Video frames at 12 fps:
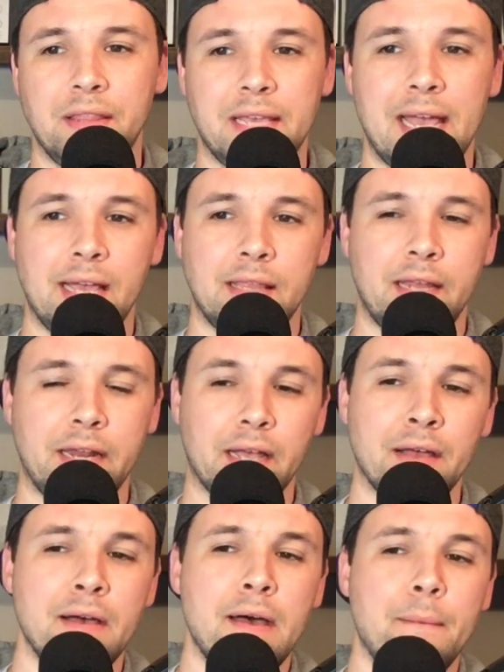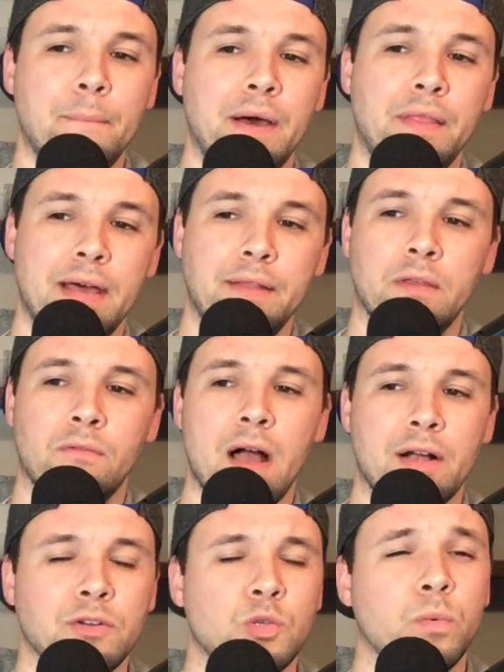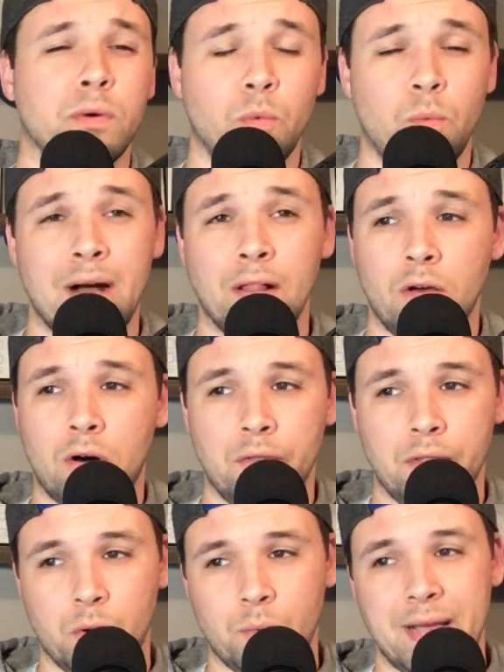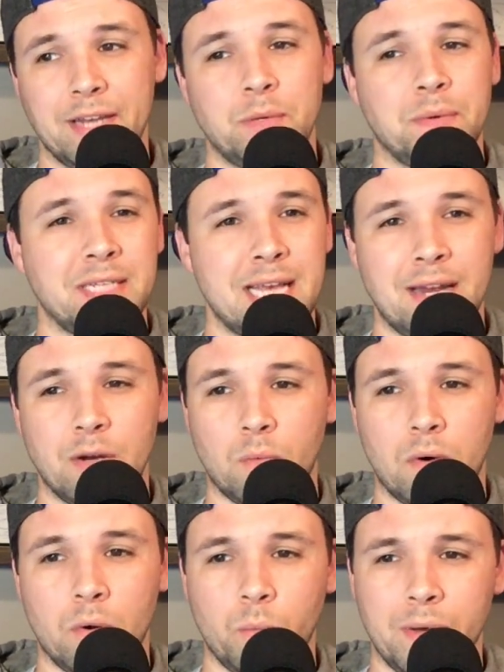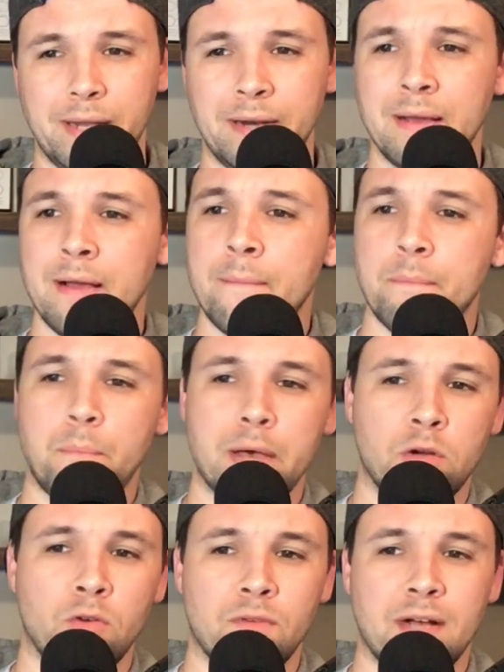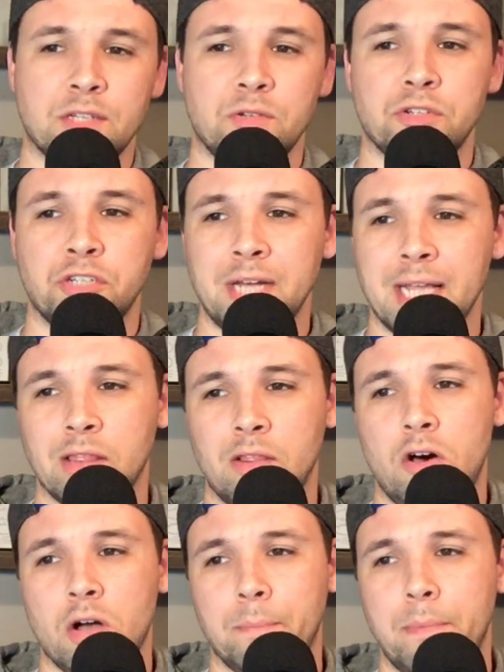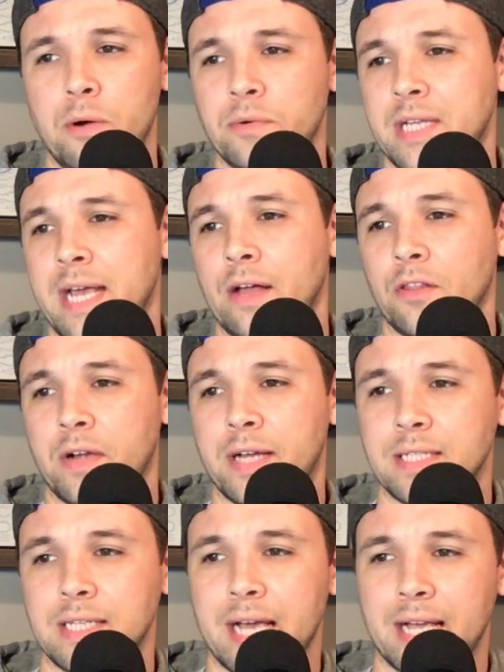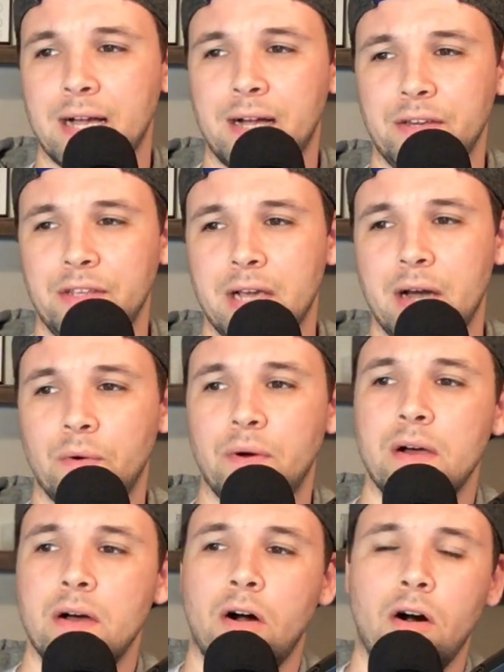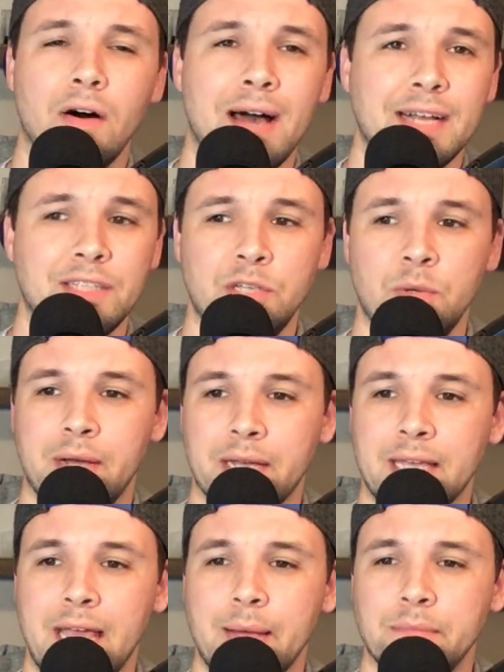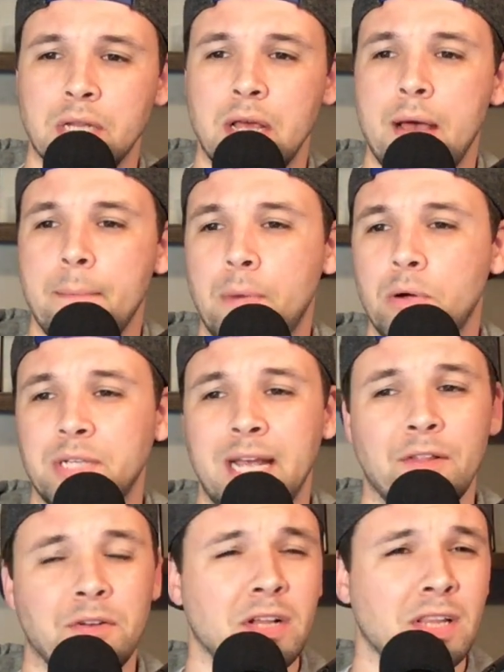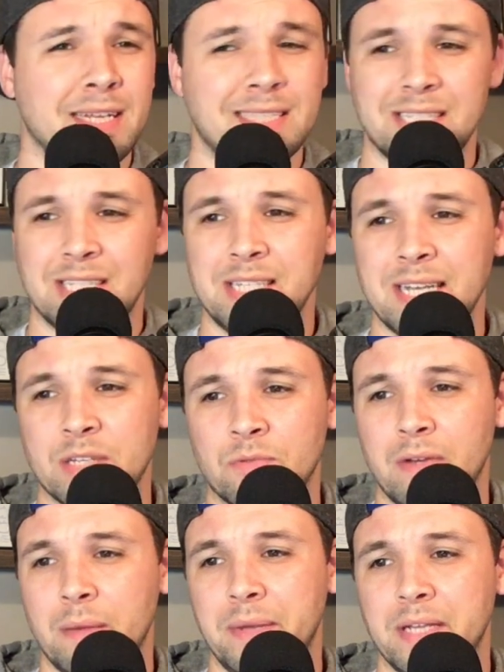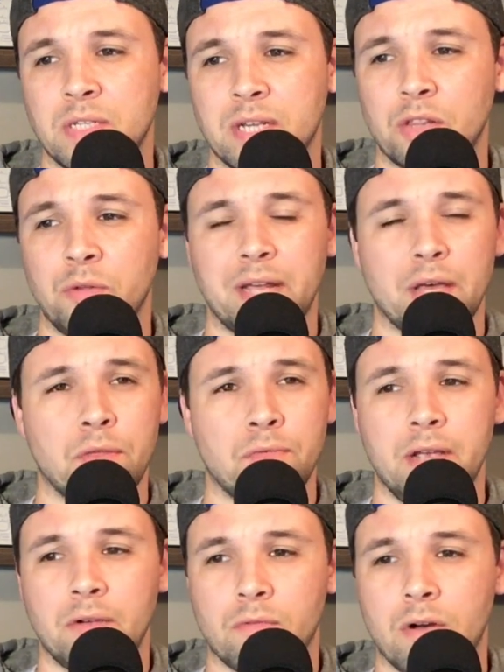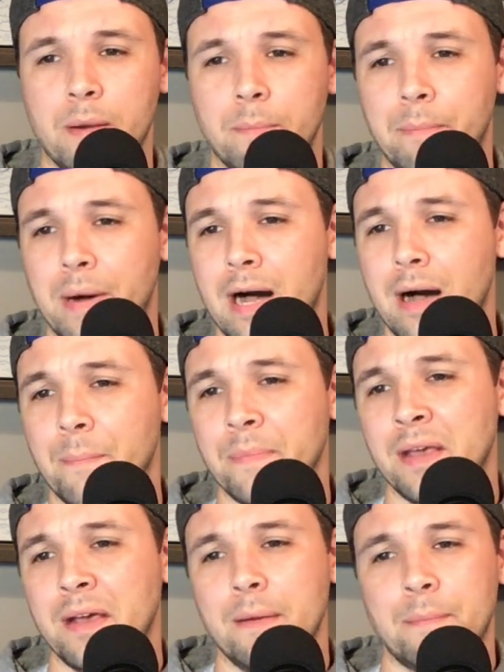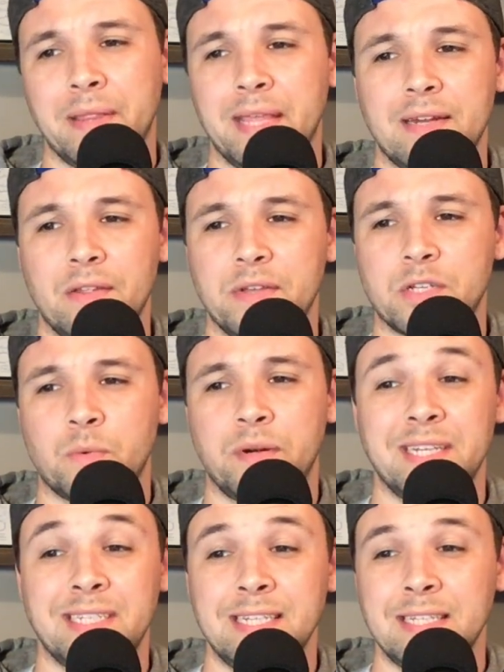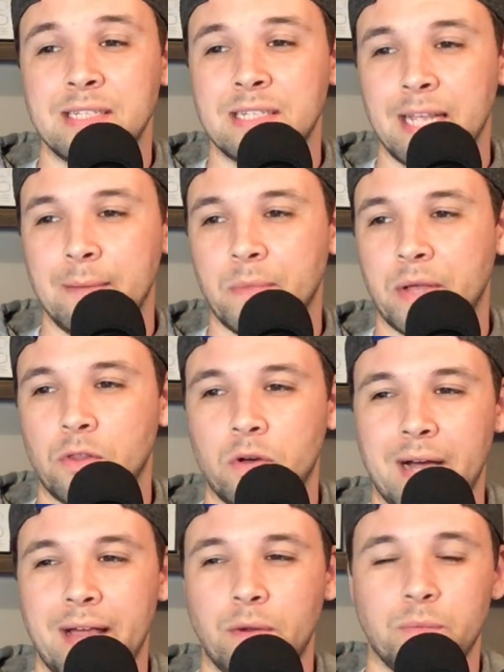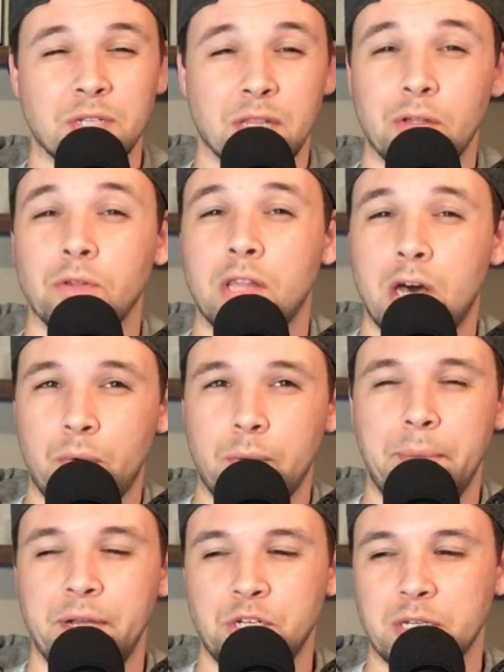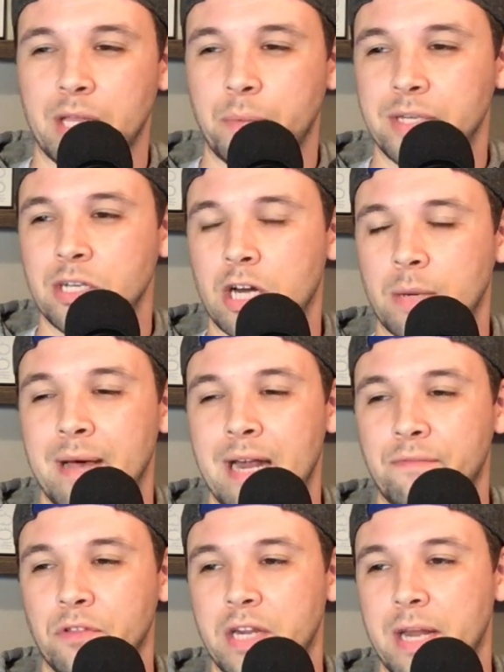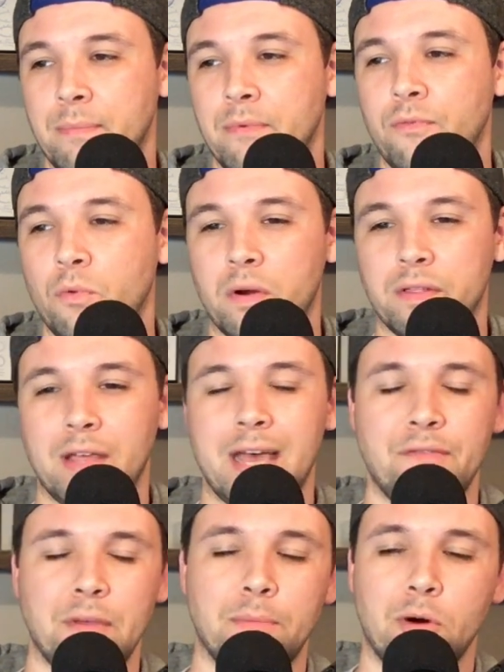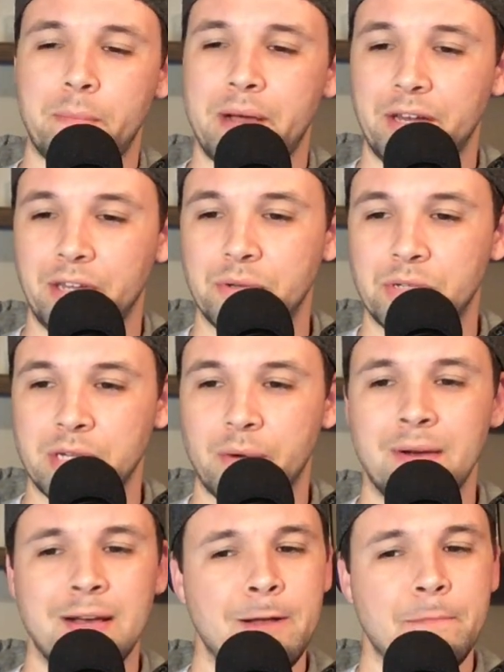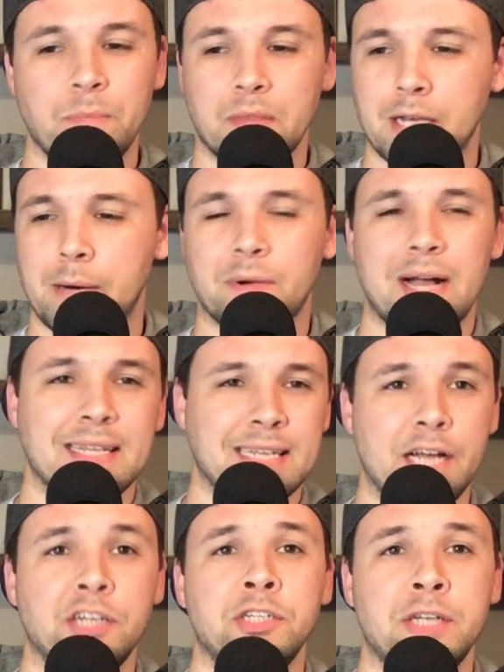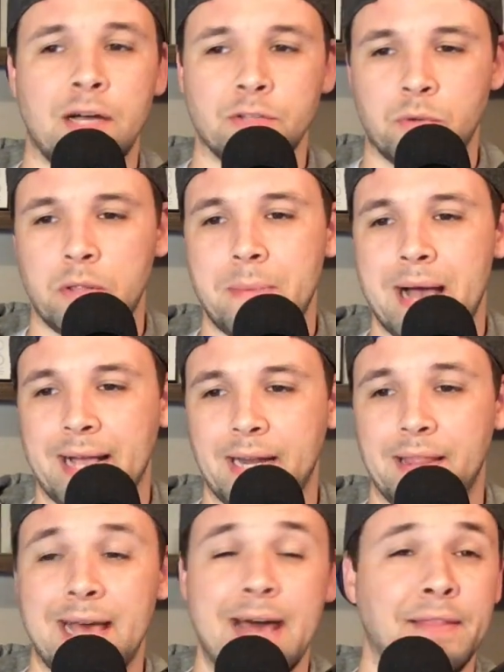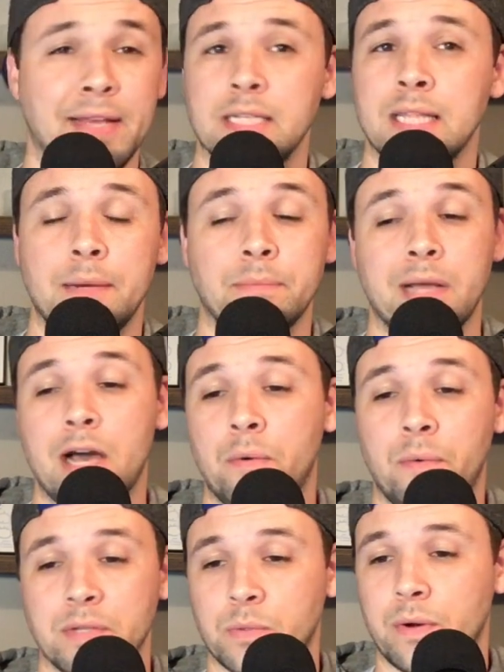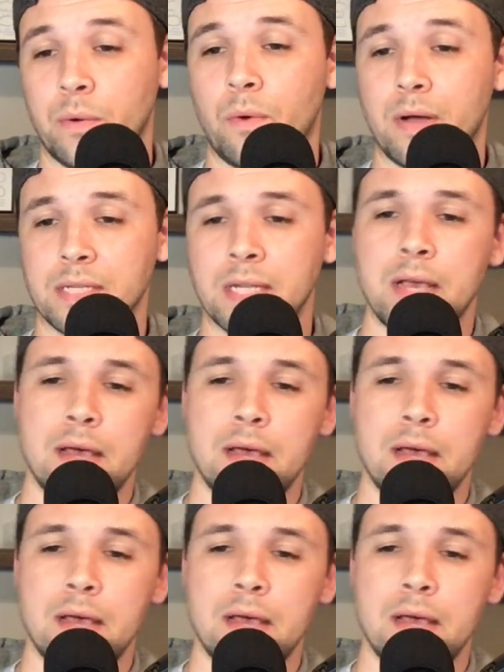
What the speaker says: the 8th inning. By then, the Rockers were well on their way to a 10-1 win. Michael Russell, Shed Long, Bo Taylor, and Daikon Yo all had 2-hit games. Bo Taylor collected 6 ribbies, including a 3-run bomb. By the end of this one, it did seem like Long Island was a little low on pitching, like we talked about after the night before, and the heavy bullpen use. So a couple guys got shelled toward the back end of that, and they just let them go, was what it was.